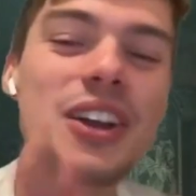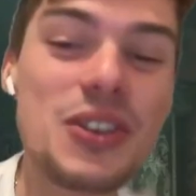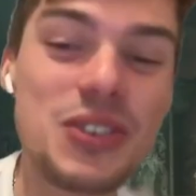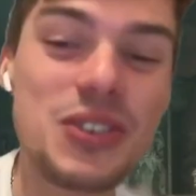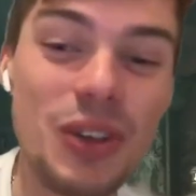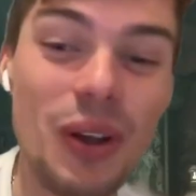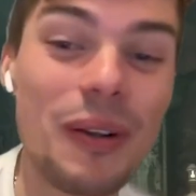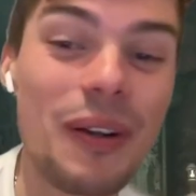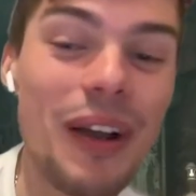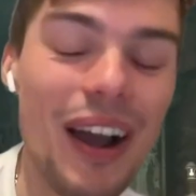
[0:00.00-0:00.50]

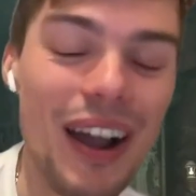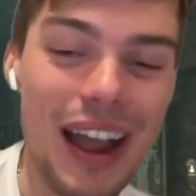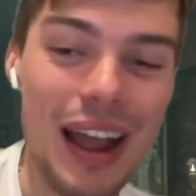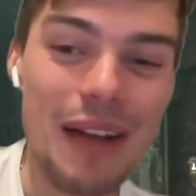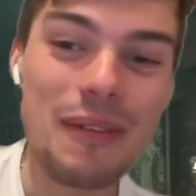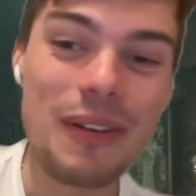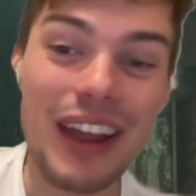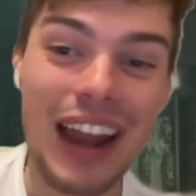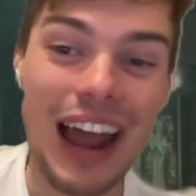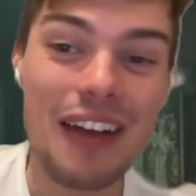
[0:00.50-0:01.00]
so I am
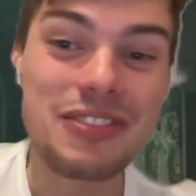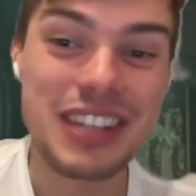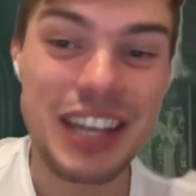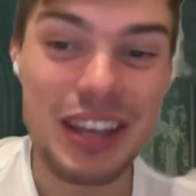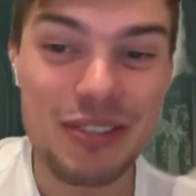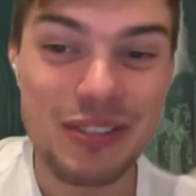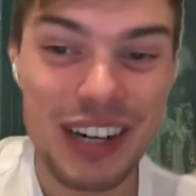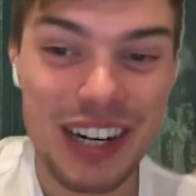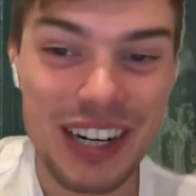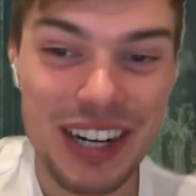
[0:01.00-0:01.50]
going to have to
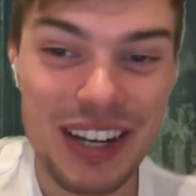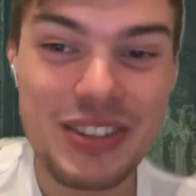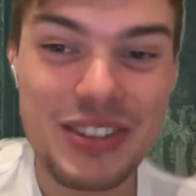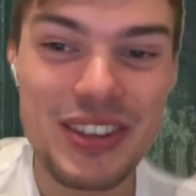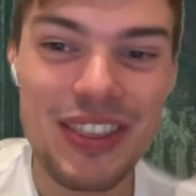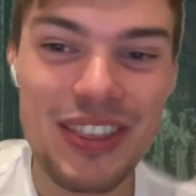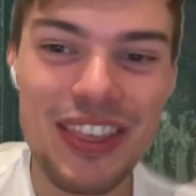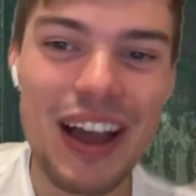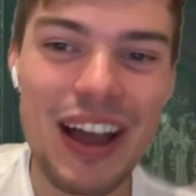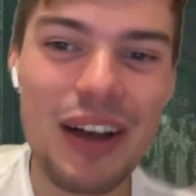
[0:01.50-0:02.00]
give credit. So
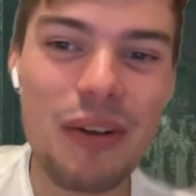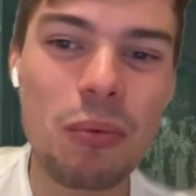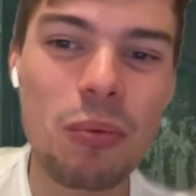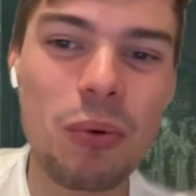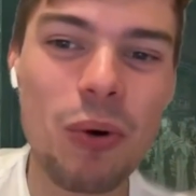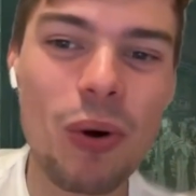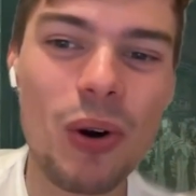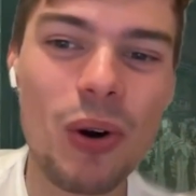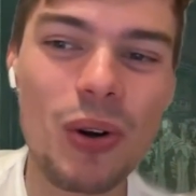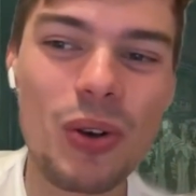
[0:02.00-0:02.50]
that
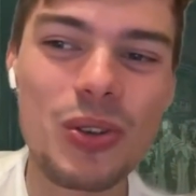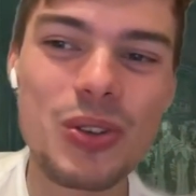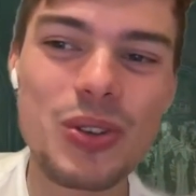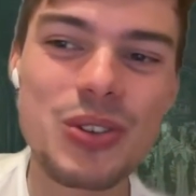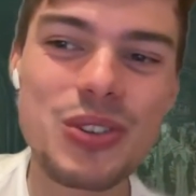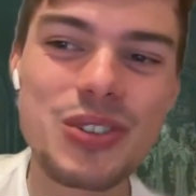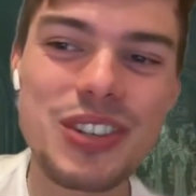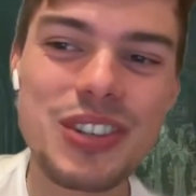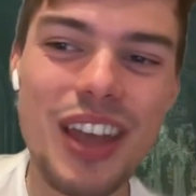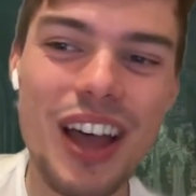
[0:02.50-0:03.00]

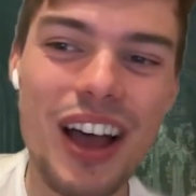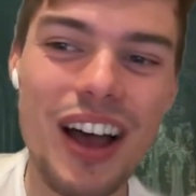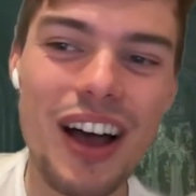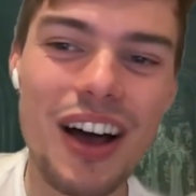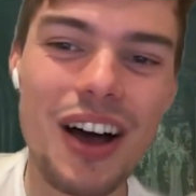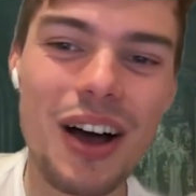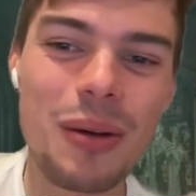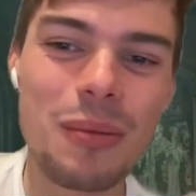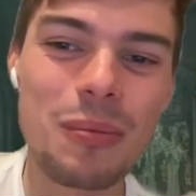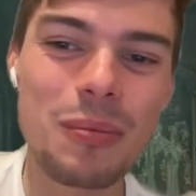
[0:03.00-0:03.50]
was
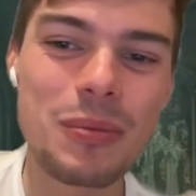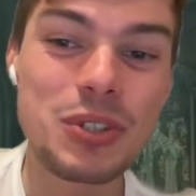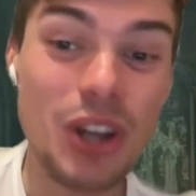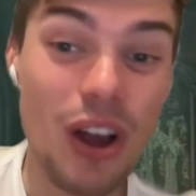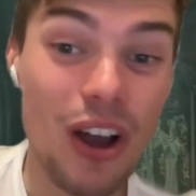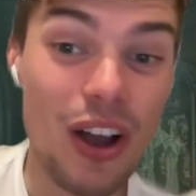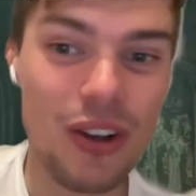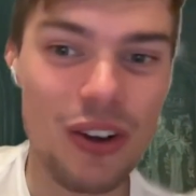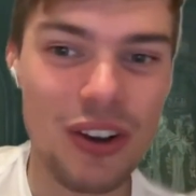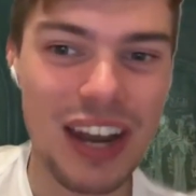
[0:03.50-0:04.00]

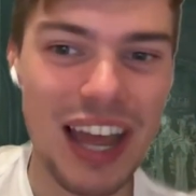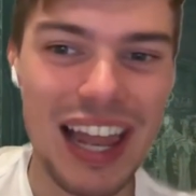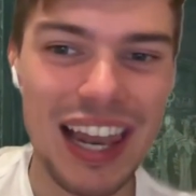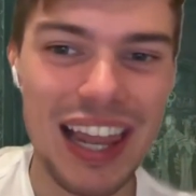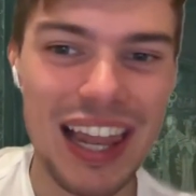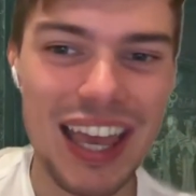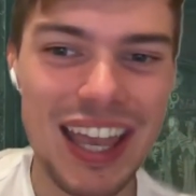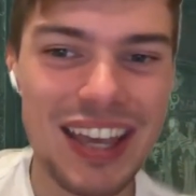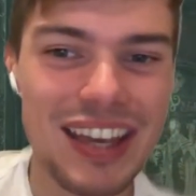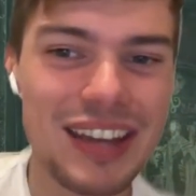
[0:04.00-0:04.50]
Diagon
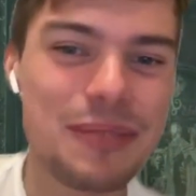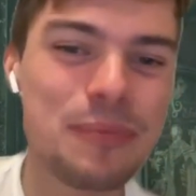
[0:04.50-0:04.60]
Ellie.